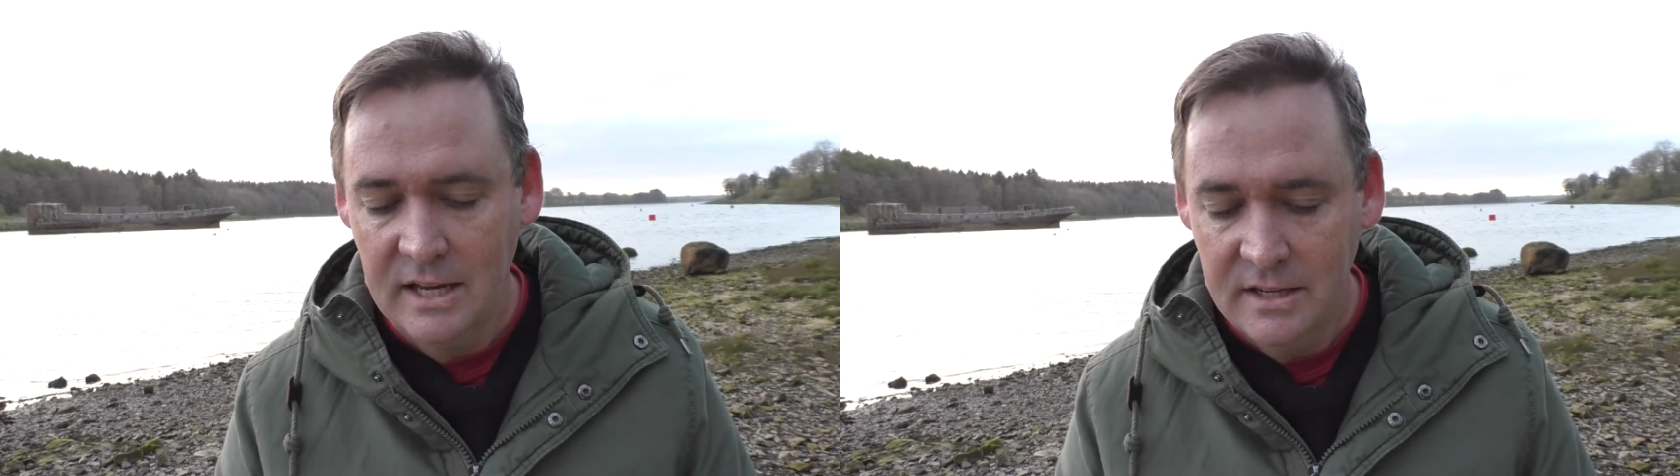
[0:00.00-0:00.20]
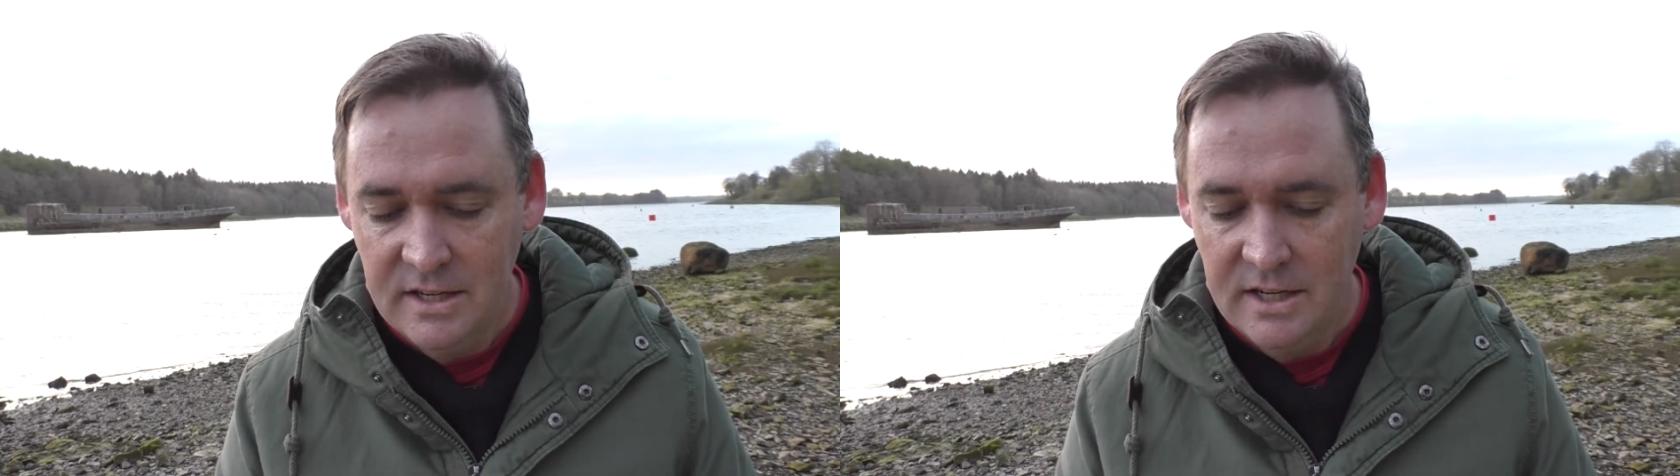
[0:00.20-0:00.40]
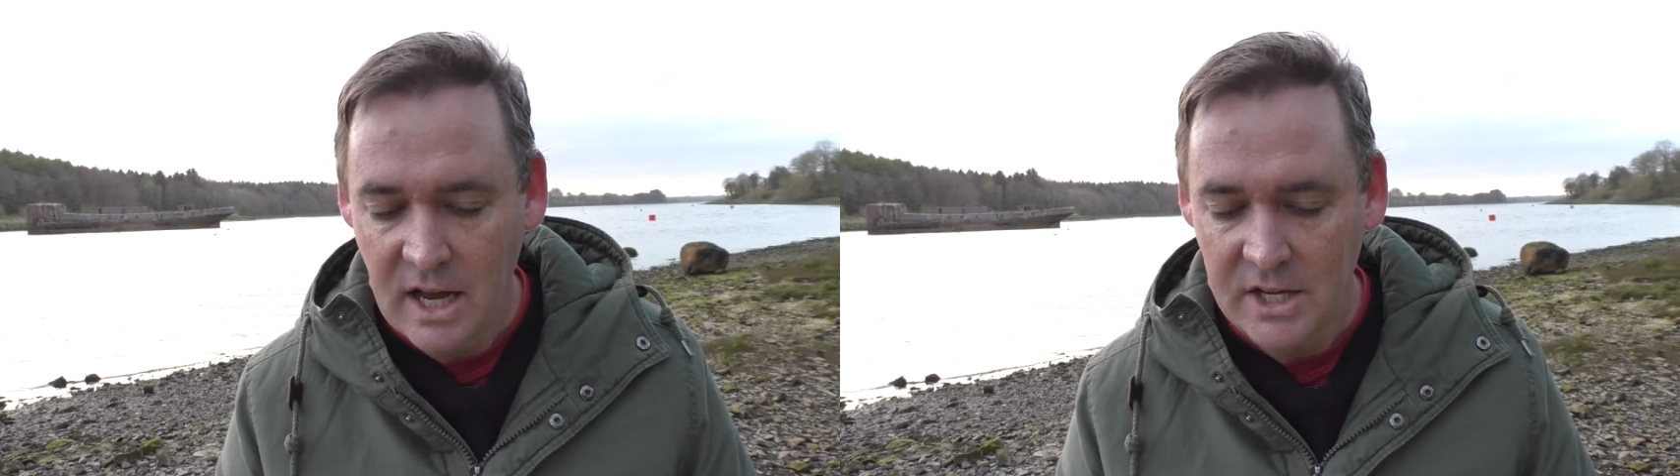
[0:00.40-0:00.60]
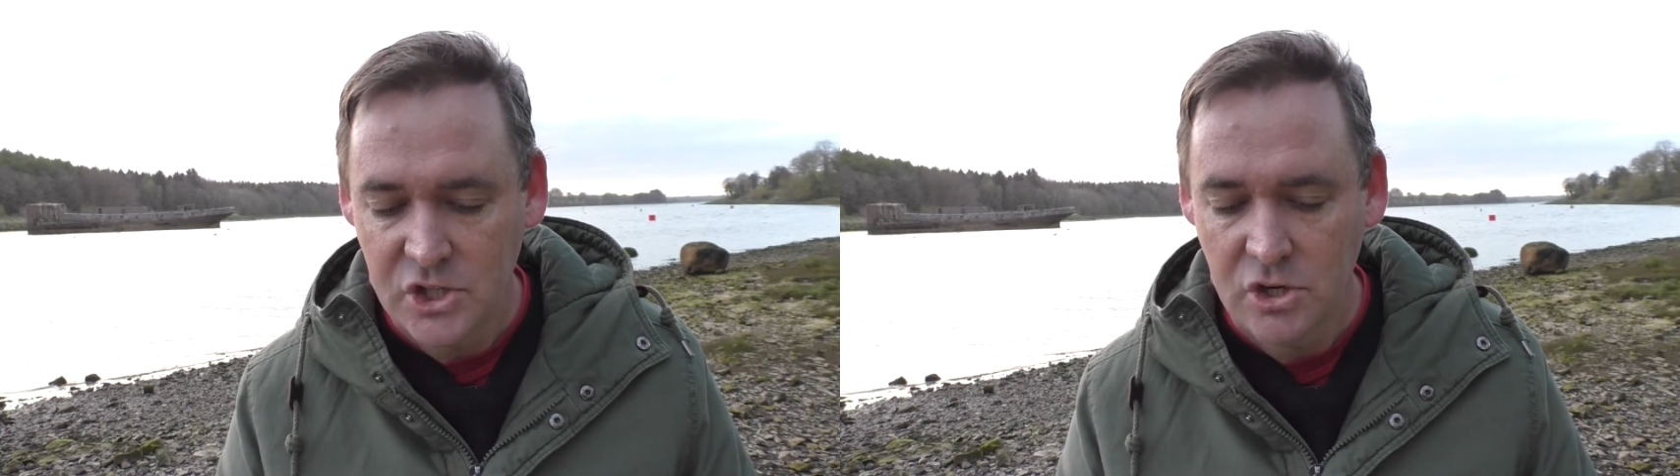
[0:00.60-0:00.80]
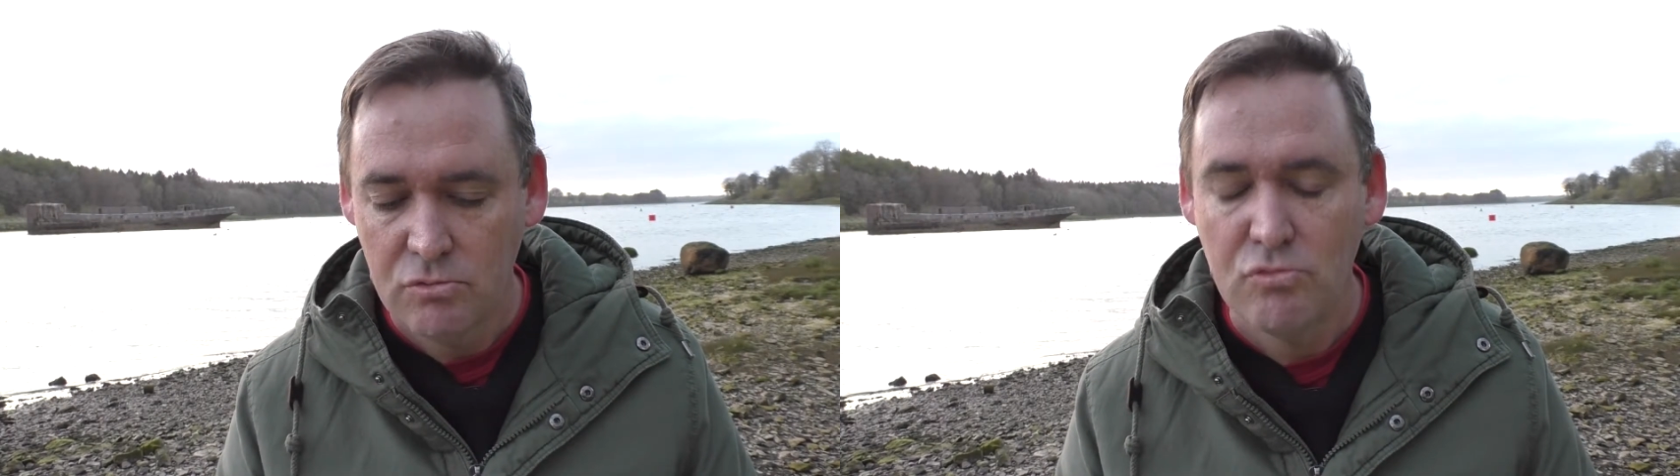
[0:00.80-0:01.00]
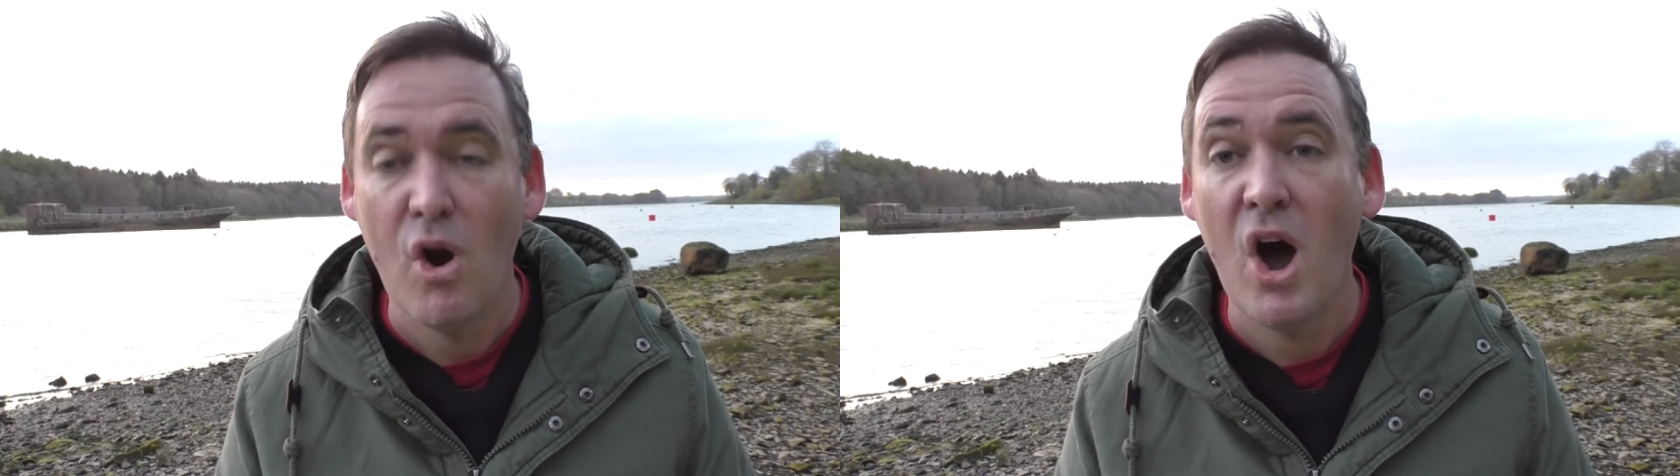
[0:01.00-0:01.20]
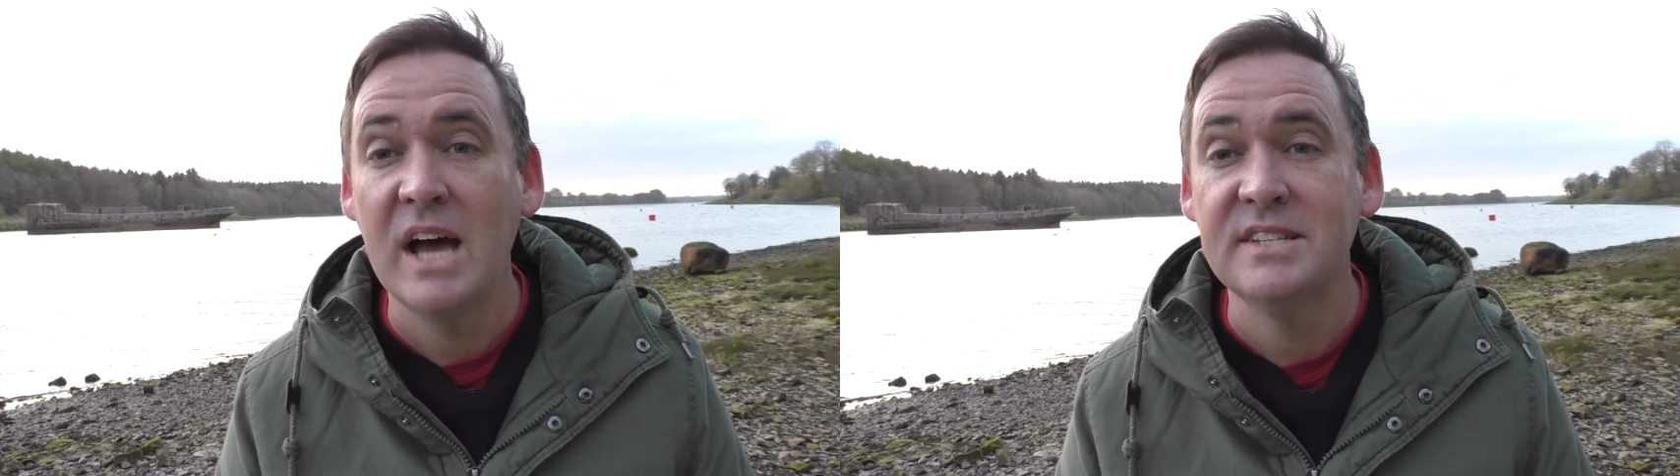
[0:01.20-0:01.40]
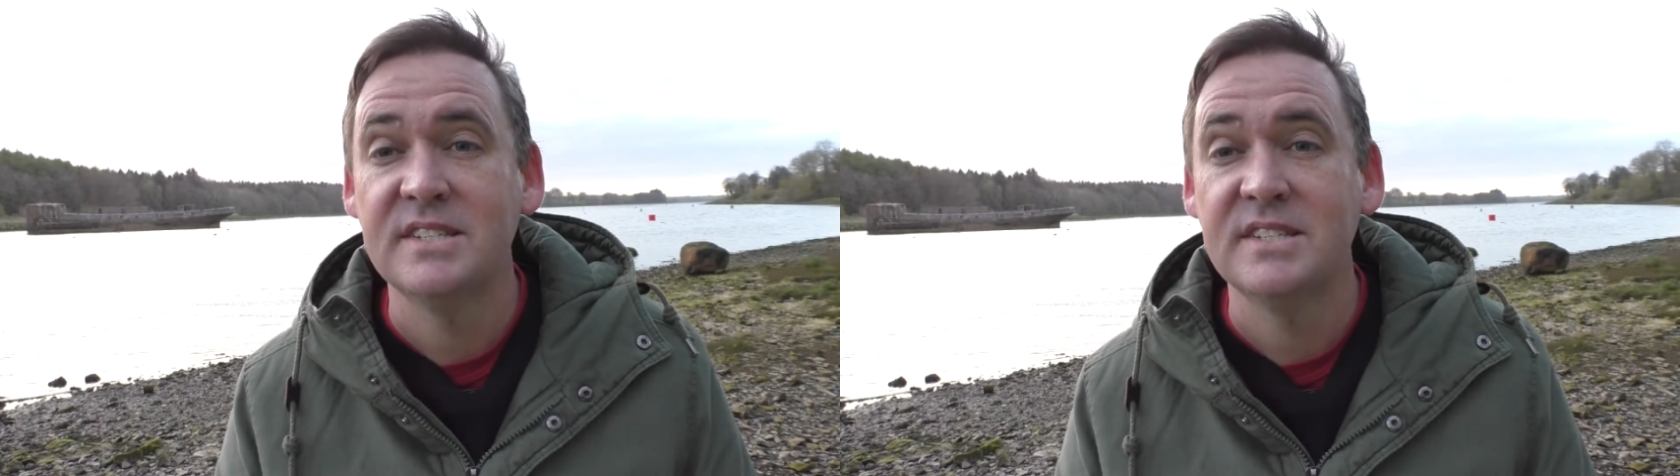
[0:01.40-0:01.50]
indignation rise